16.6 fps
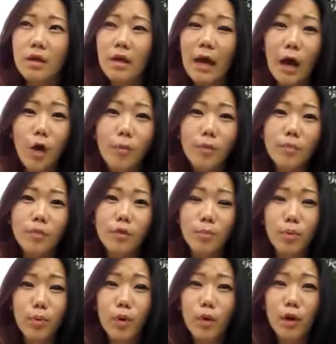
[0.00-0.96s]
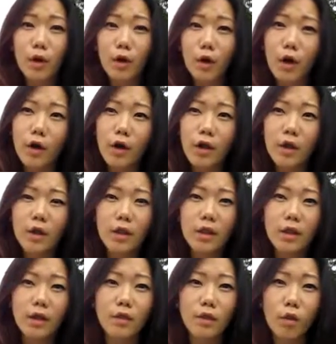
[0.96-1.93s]
help the brokenhearted
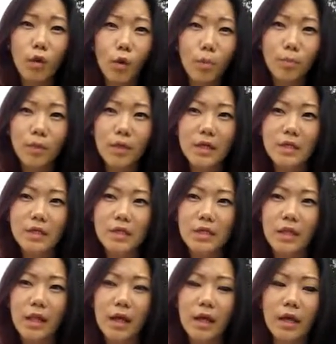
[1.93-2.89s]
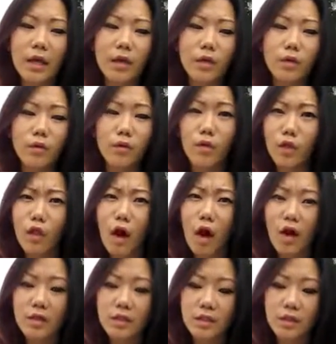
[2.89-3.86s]
and like the hopeless and like, you know, the
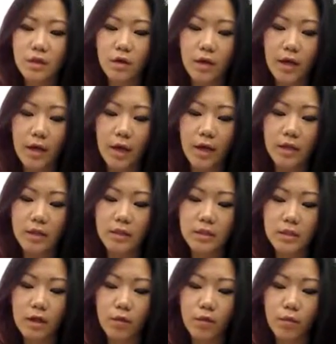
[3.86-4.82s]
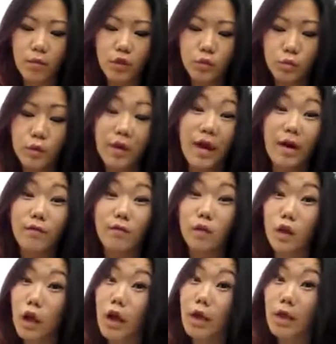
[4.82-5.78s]
lost and all that kind of stuff, which we have a
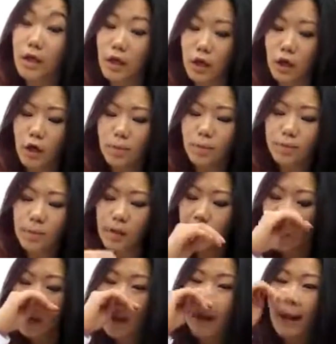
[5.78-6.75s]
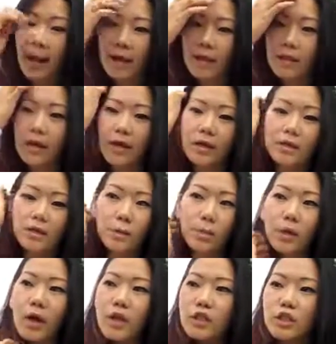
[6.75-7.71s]
lot here. And like
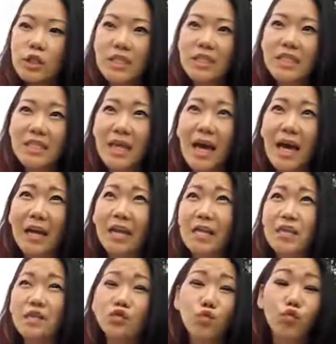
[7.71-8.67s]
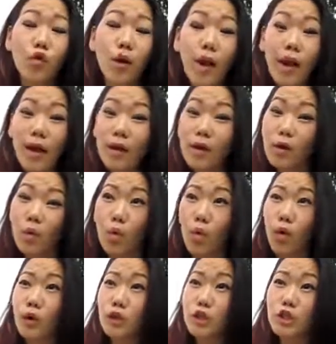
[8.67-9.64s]
depression, sadness, rain
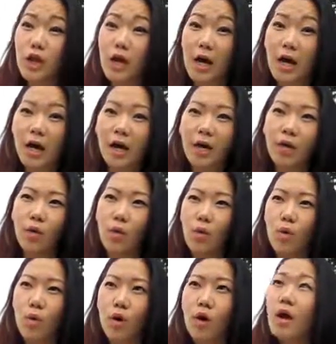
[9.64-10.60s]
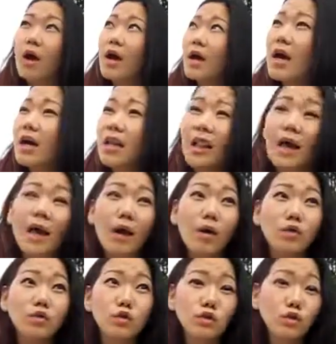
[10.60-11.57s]
or shine or
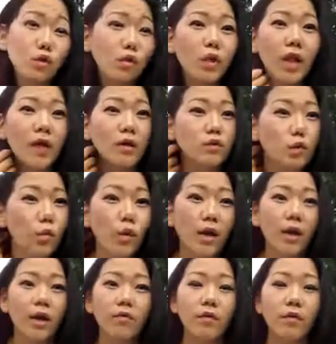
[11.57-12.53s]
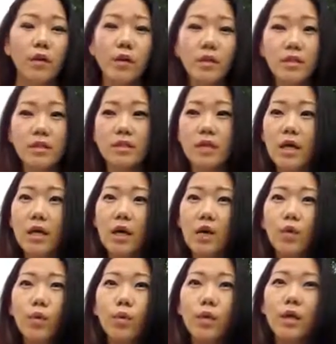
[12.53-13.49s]
clouds or no clouds or whatever it is.
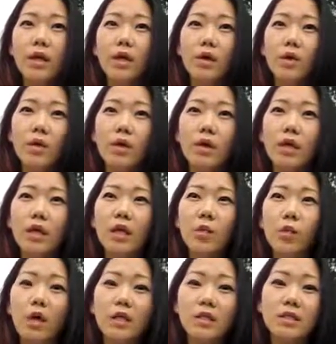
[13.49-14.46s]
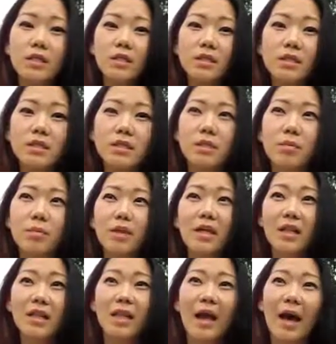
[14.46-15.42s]
We, he wants us to be
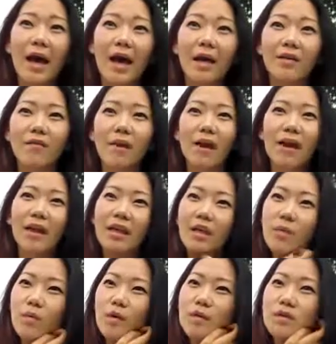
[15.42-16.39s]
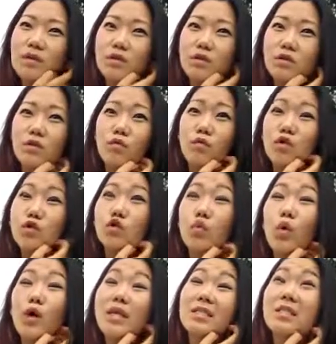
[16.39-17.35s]
glad, right? He wants us to
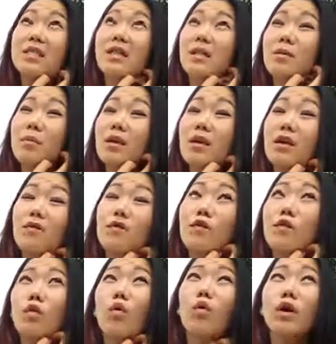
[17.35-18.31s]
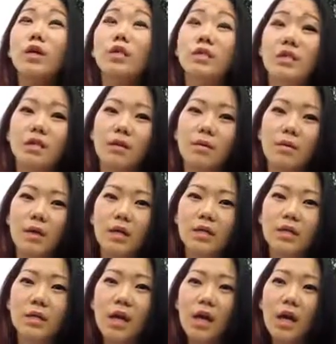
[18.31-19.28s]
rejoice in him and give glory to him,
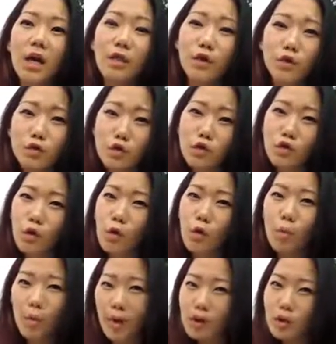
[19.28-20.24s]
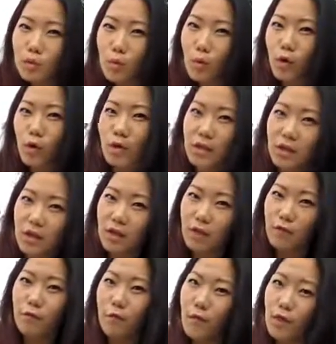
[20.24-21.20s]
because there's so much more to
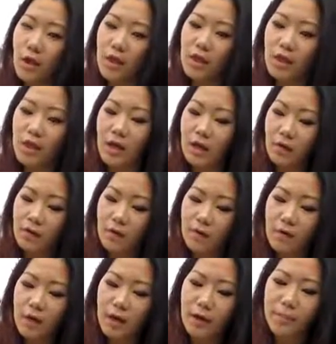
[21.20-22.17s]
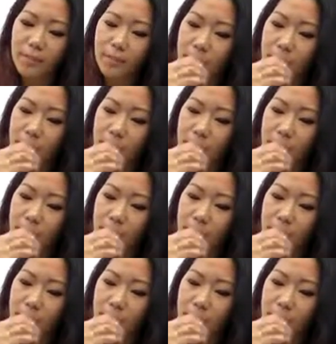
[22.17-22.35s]
live for in life, right?